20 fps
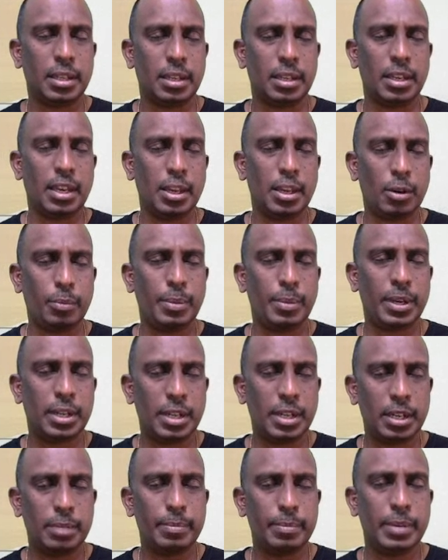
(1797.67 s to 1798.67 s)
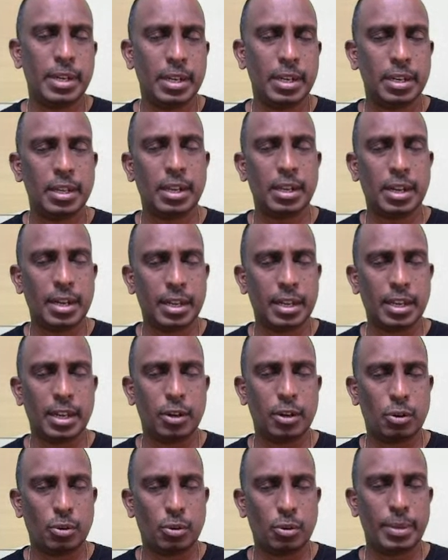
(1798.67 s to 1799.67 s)
aerobic treatment and
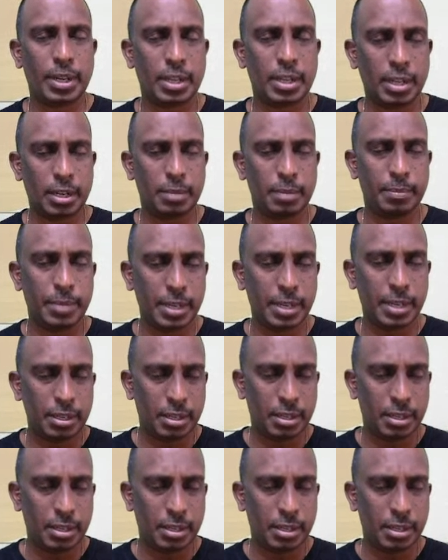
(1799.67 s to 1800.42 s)
anaerobic treatment,